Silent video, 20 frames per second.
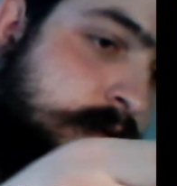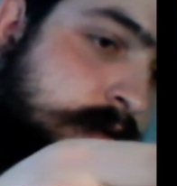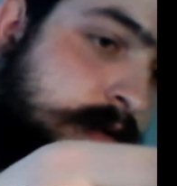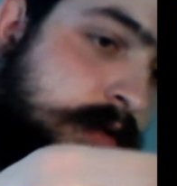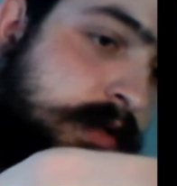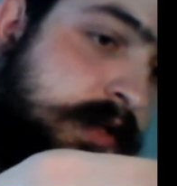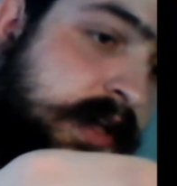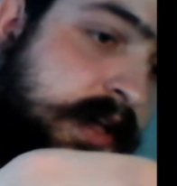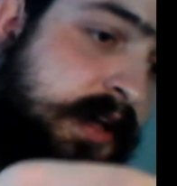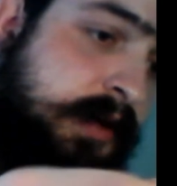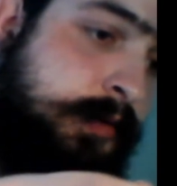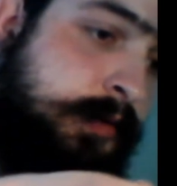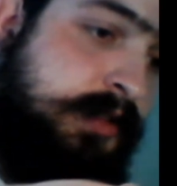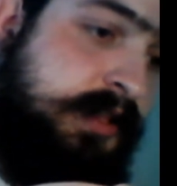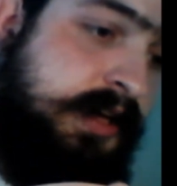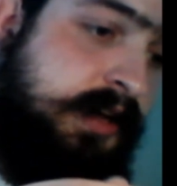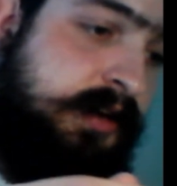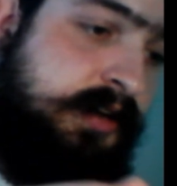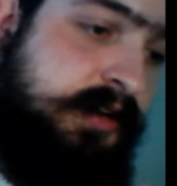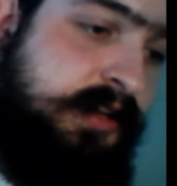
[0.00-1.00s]
And yeah,
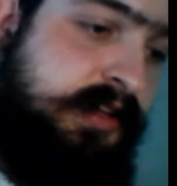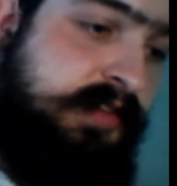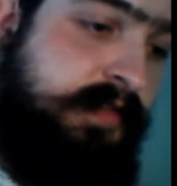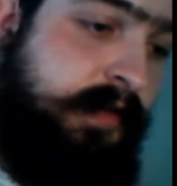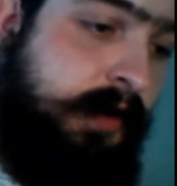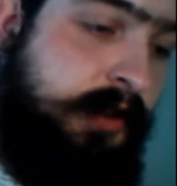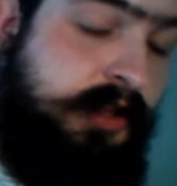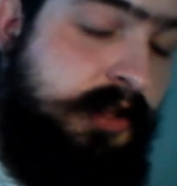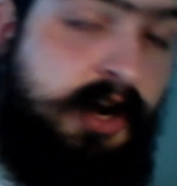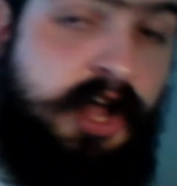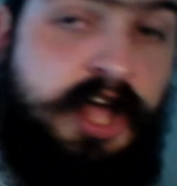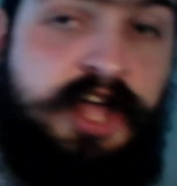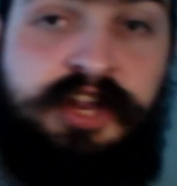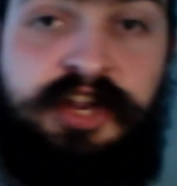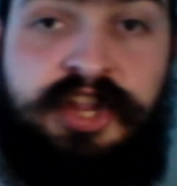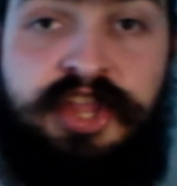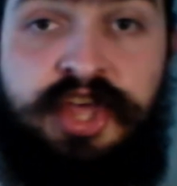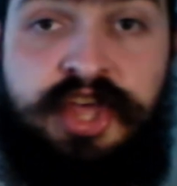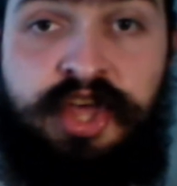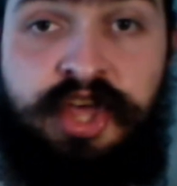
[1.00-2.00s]
without any further
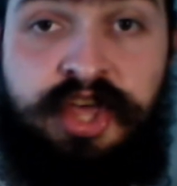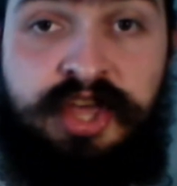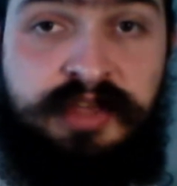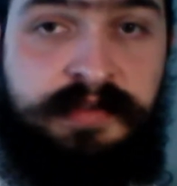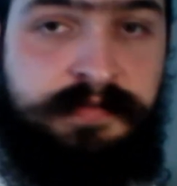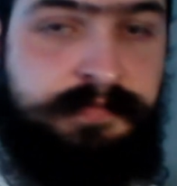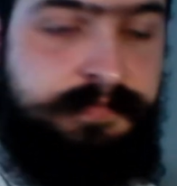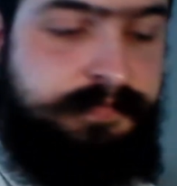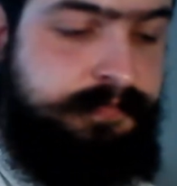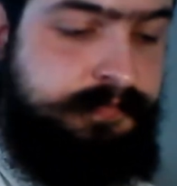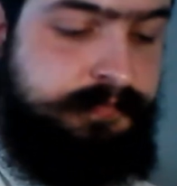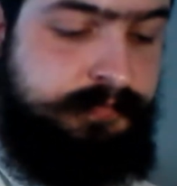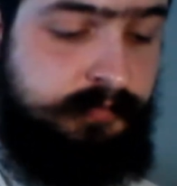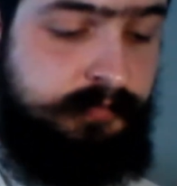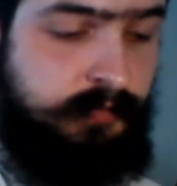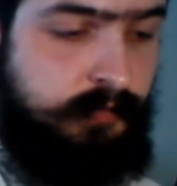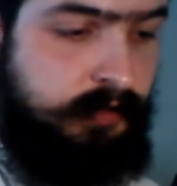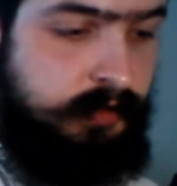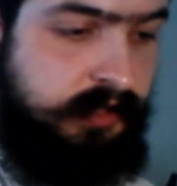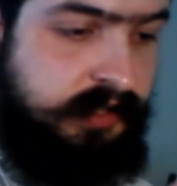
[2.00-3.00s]
ado,
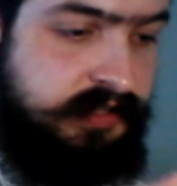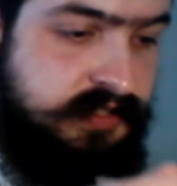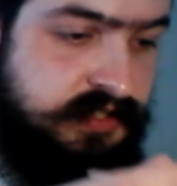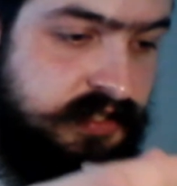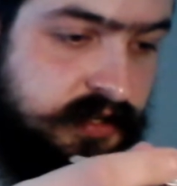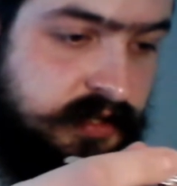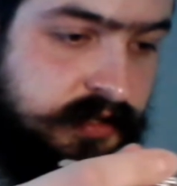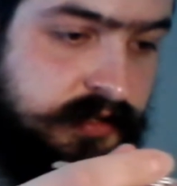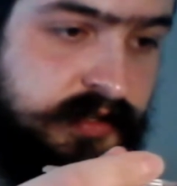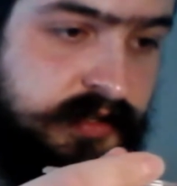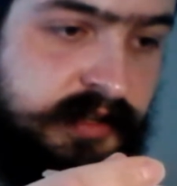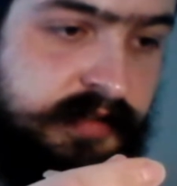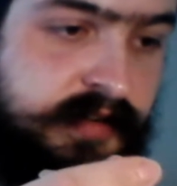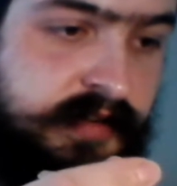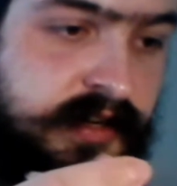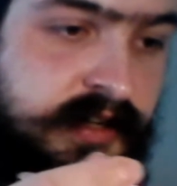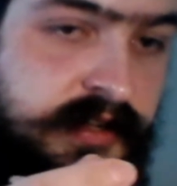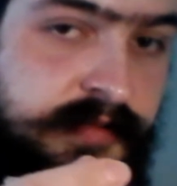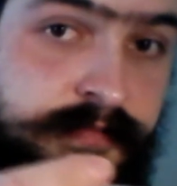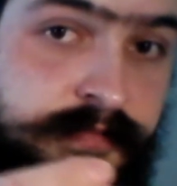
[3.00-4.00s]
let's uh, give it
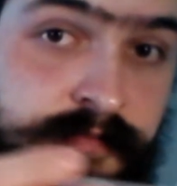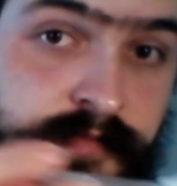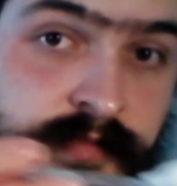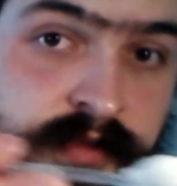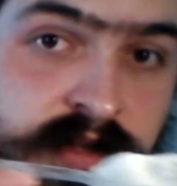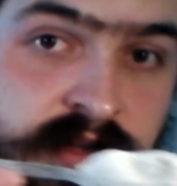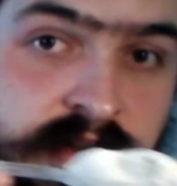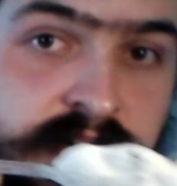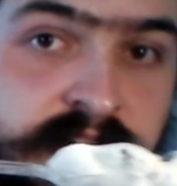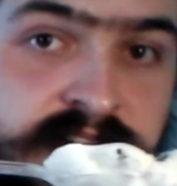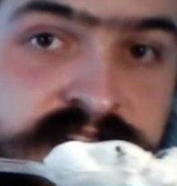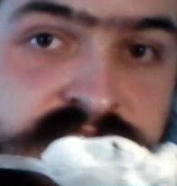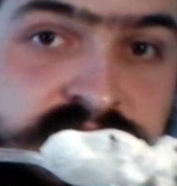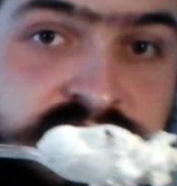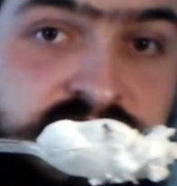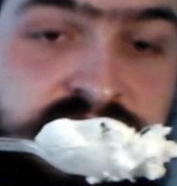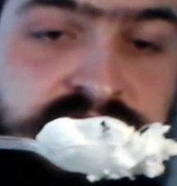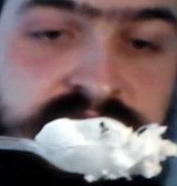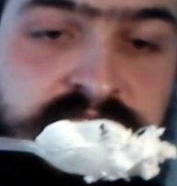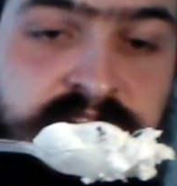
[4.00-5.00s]
a, a nice
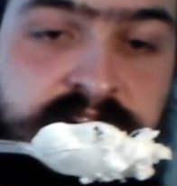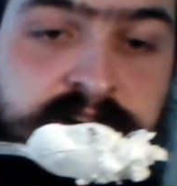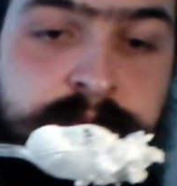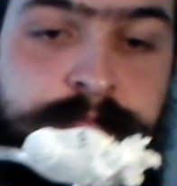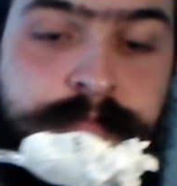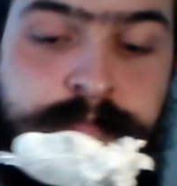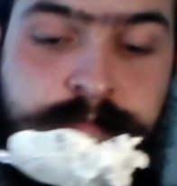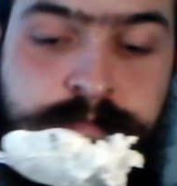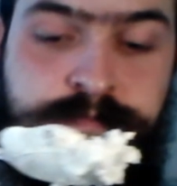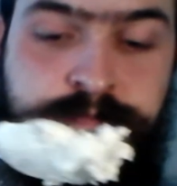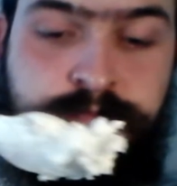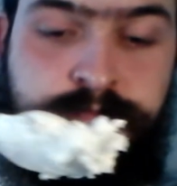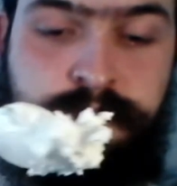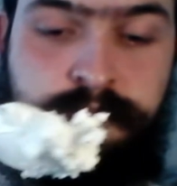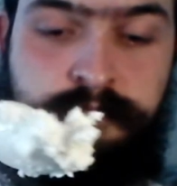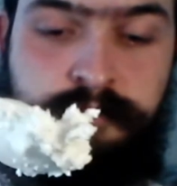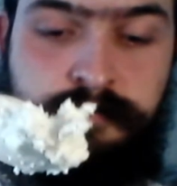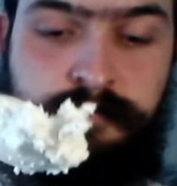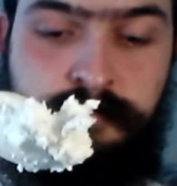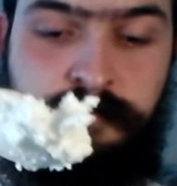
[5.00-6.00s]
taste there.
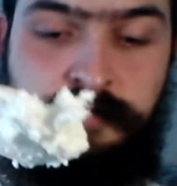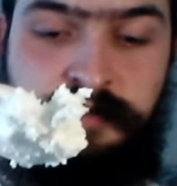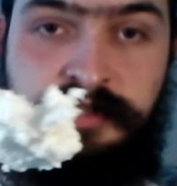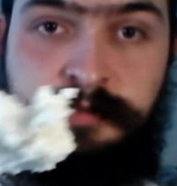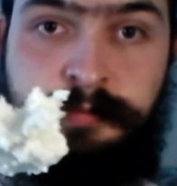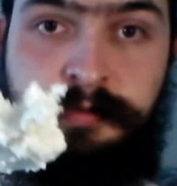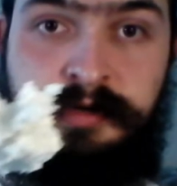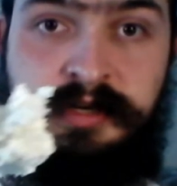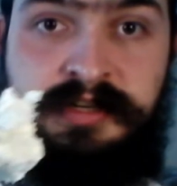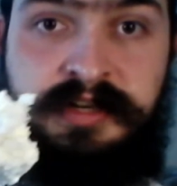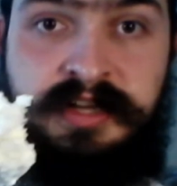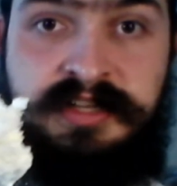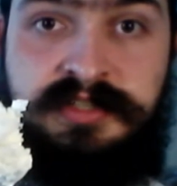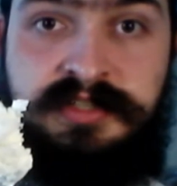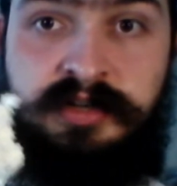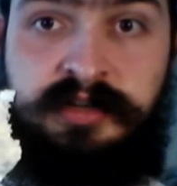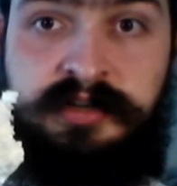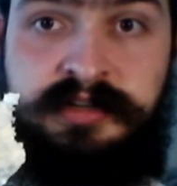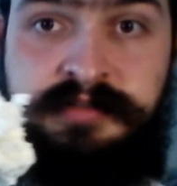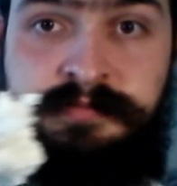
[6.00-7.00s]
It's pretty nice
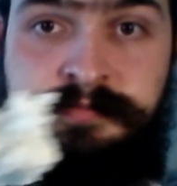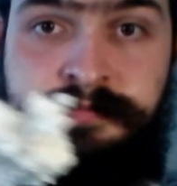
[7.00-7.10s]
looking